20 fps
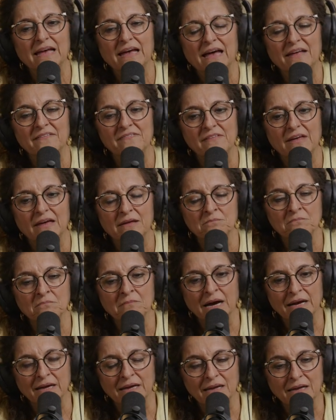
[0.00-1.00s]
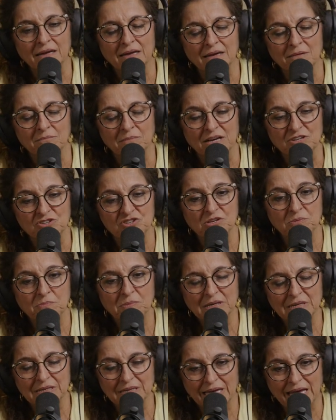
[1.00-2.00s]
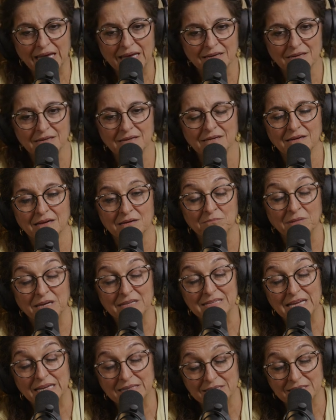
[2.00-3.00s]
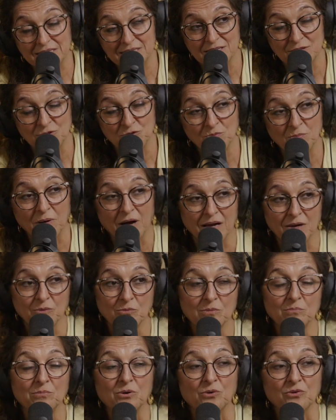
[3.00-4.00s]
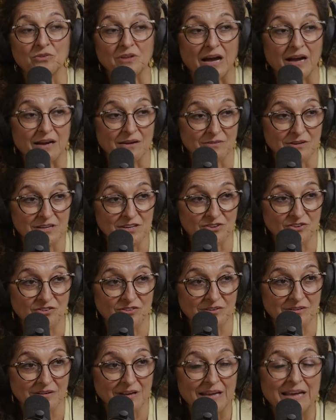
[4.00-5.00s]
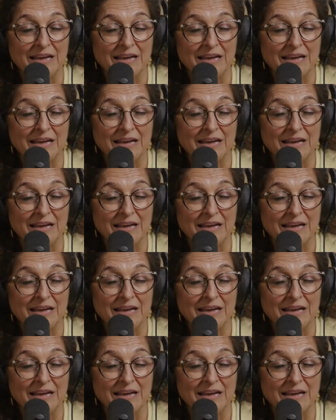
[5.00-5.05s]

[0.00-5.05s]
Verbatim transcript: and then my my GP in Canada and my dentist in Dubai were both Irish,